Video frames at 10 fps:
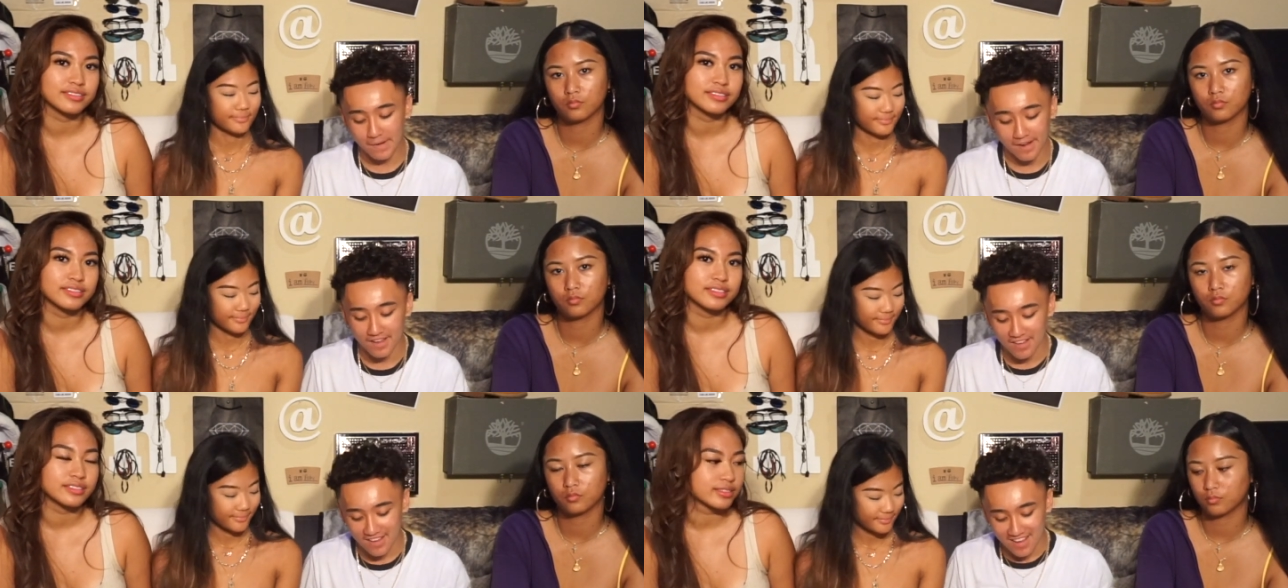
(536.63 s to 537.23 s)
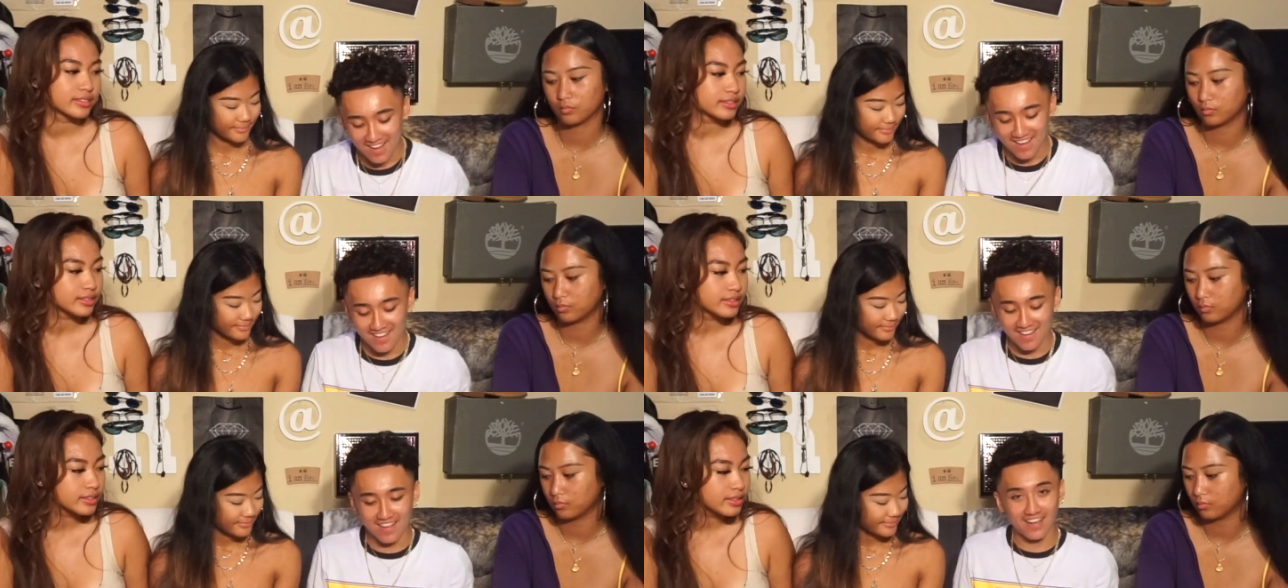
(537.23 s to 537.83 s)
Speaker 1: But
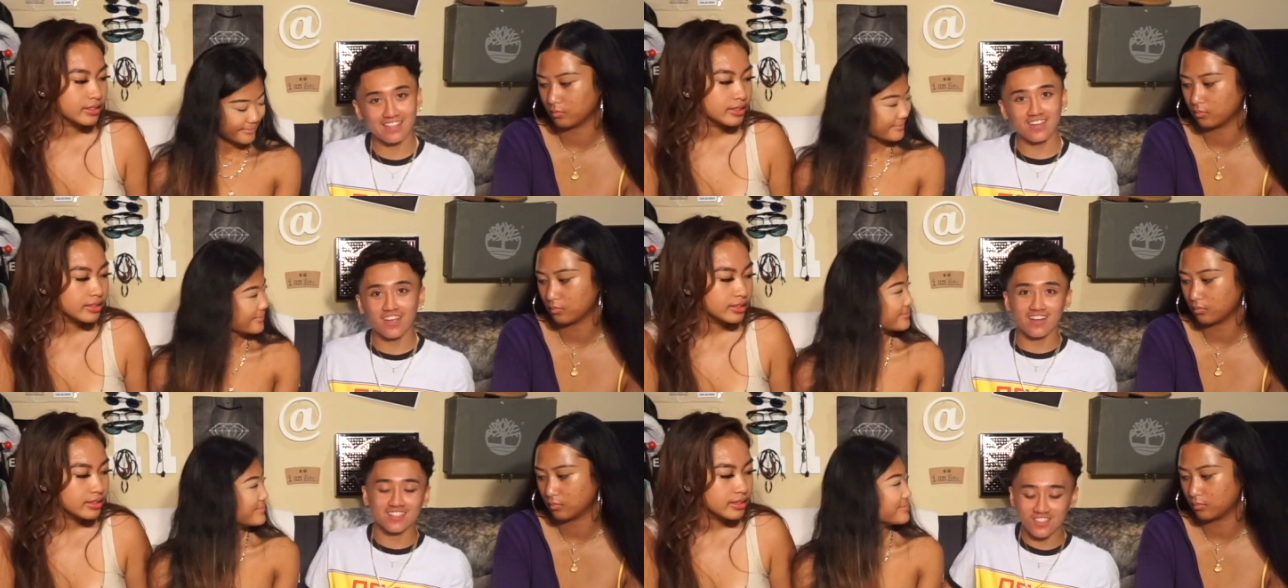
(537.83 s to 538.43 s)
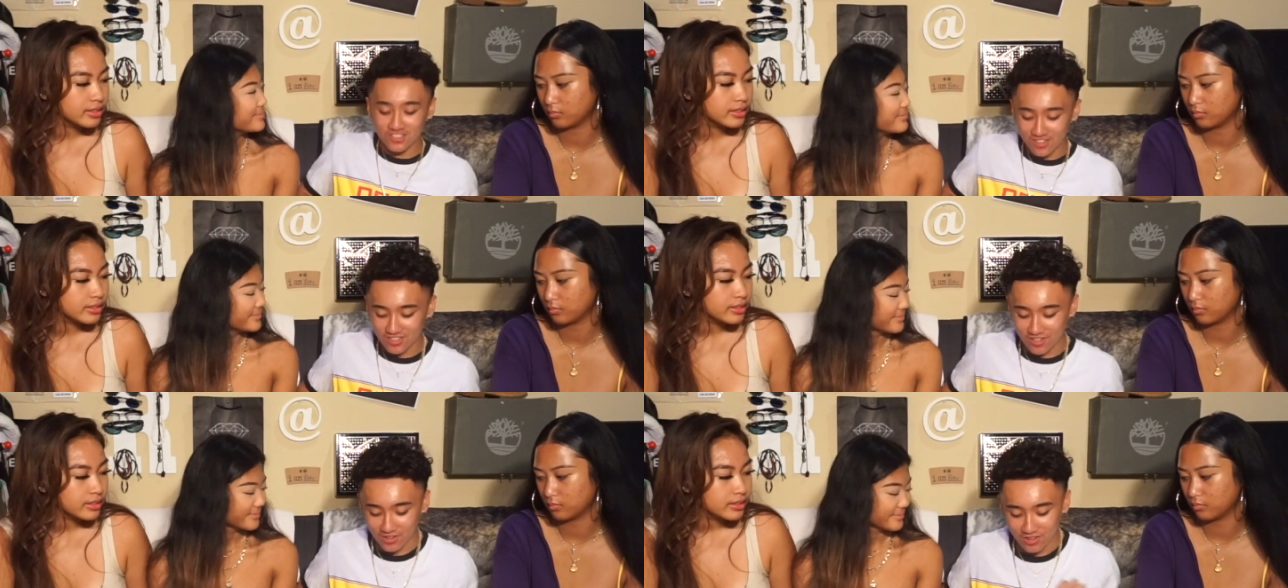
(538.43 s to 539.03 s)
I guess I'll, I'll
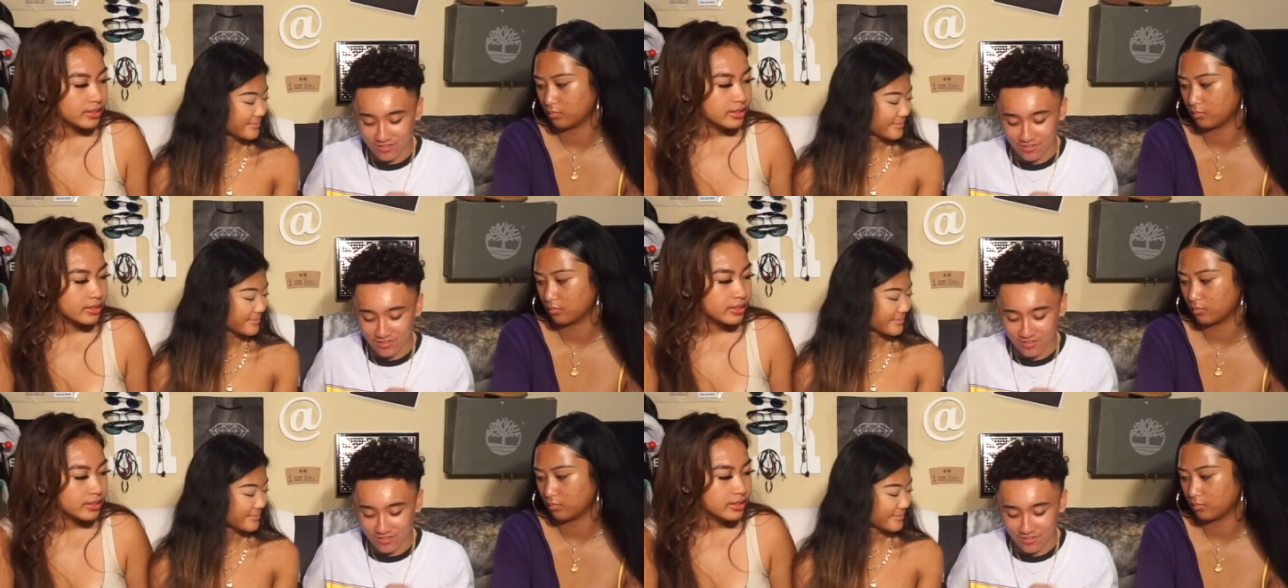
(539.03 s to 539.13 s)
just, just go through